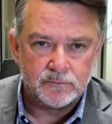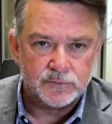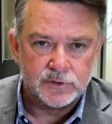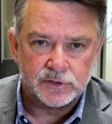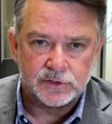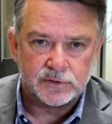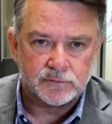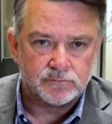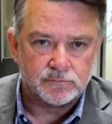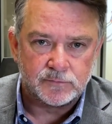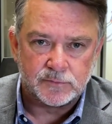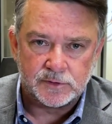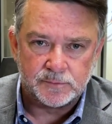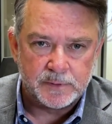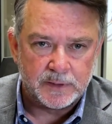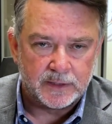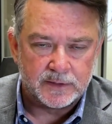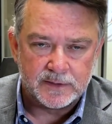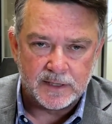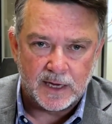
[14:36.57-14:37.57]
just
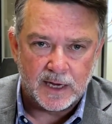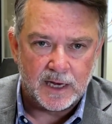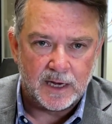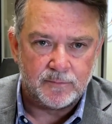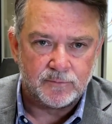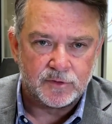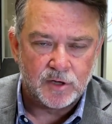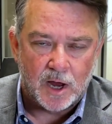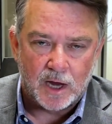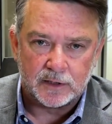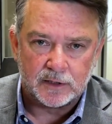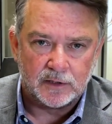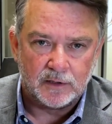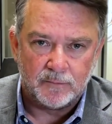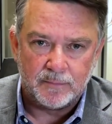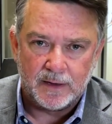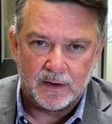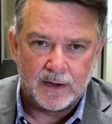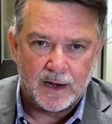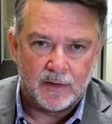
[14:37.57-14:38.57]
spending time talking
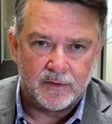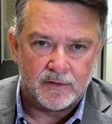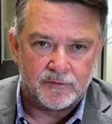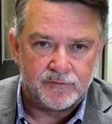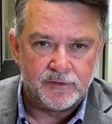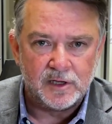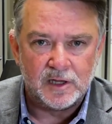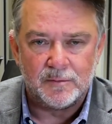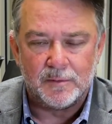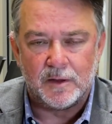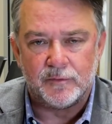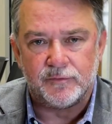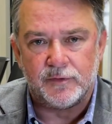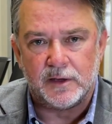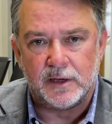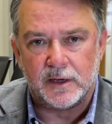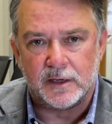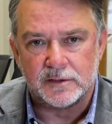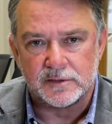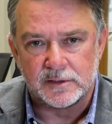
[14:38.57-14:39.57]
about how they feel about
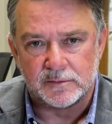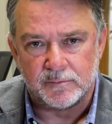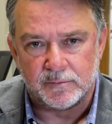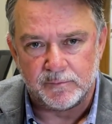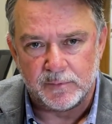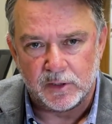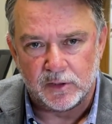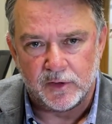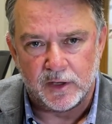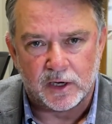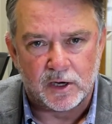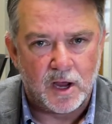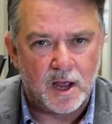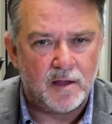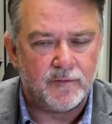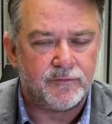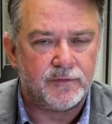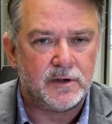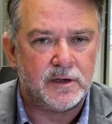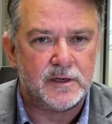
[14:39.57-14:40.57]
things and build their
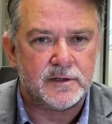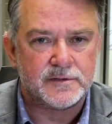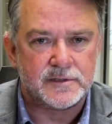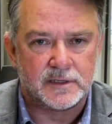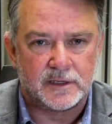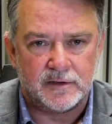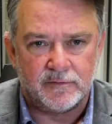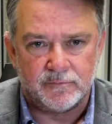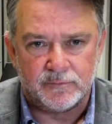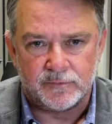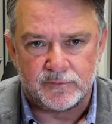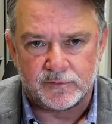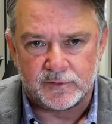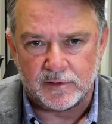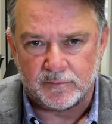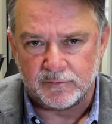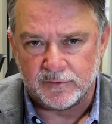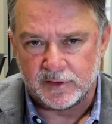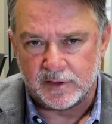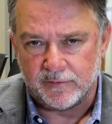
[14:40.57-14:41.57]
confidence and give
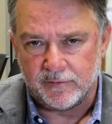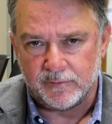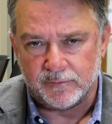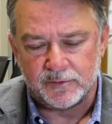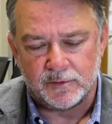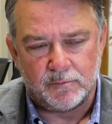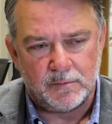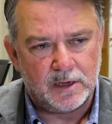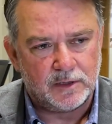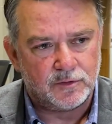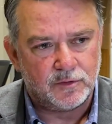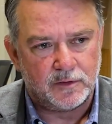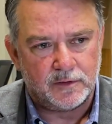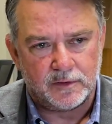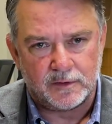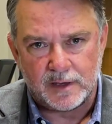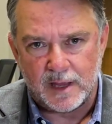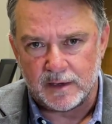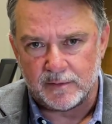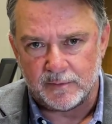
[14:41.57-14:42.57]
them some
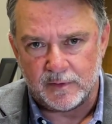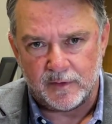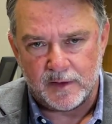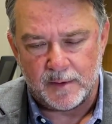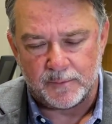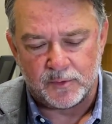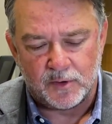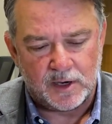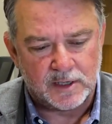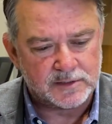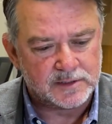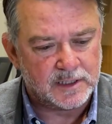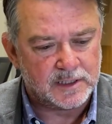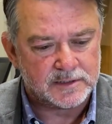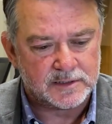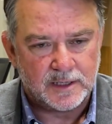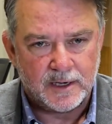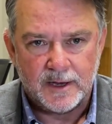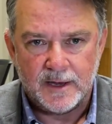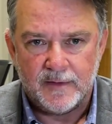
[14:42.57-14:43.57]
mentoring in that
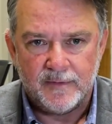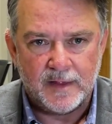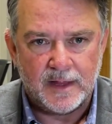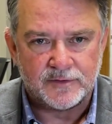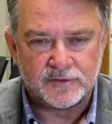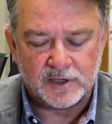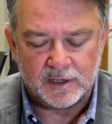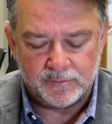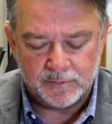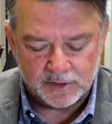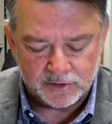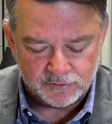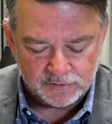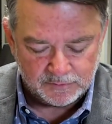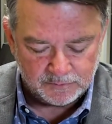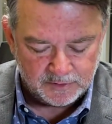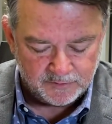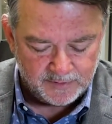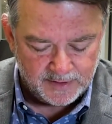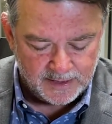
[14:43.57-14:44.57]
process. That's going to be
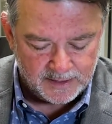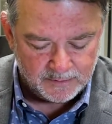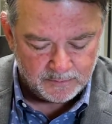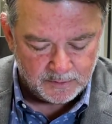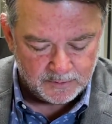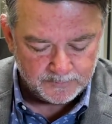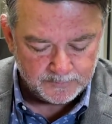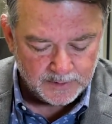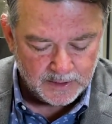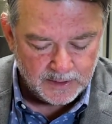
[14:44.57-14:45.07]
extremely valuable.